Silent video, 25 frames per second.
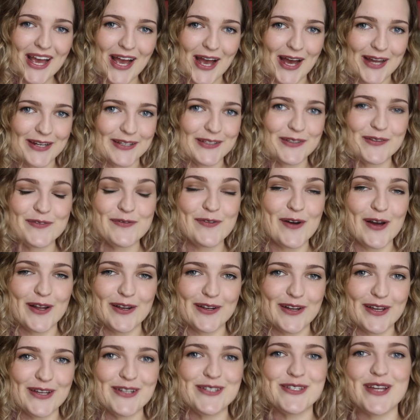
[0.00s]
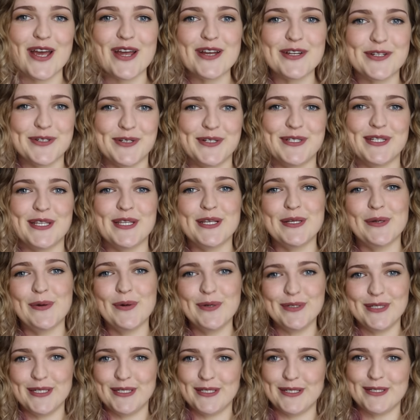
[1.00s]
And it's fun and dangerous and the
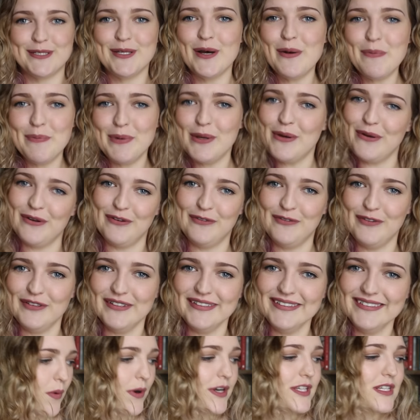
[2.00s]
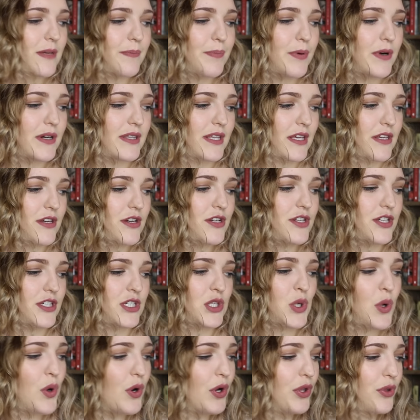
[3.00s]
horses are so beautiful. What is a book that you just
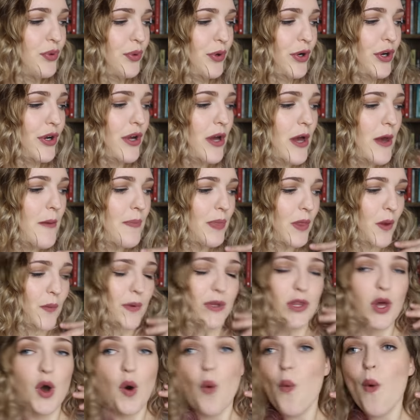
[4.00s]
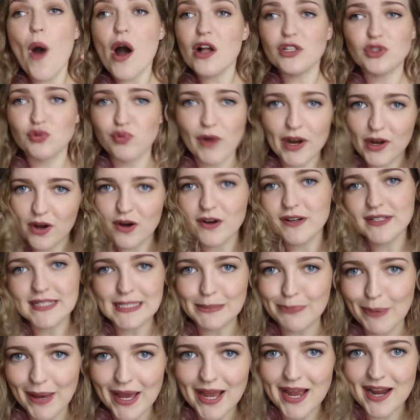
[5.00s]
tore through with world record
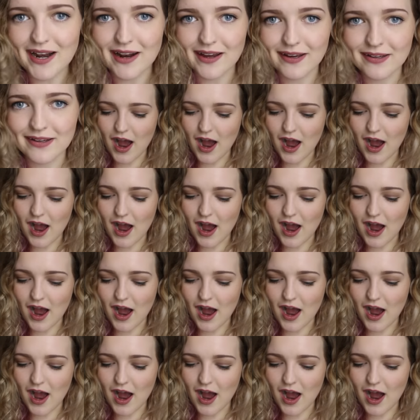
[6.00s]
speed?